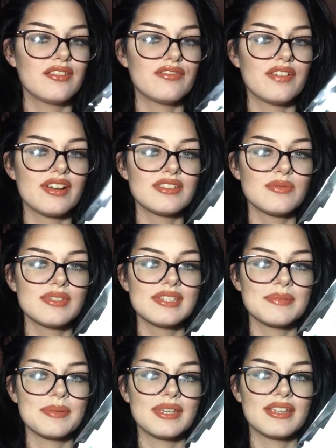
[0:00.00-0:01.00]
first one's
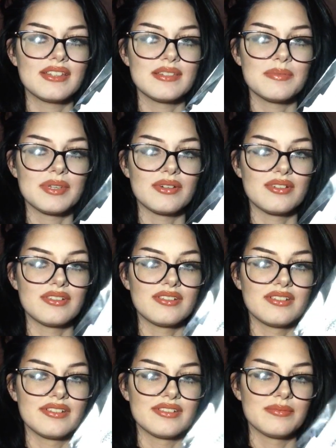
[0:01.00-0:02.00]
speaking to me on
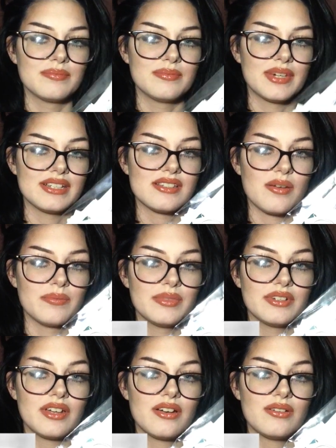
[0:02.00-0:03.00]
my Tumblr
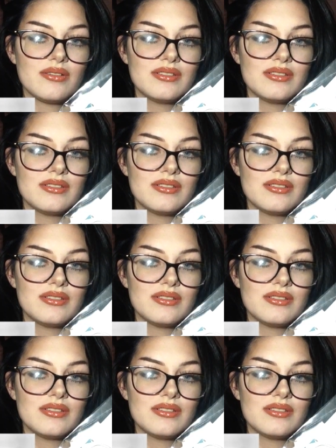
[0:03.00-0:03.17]
girl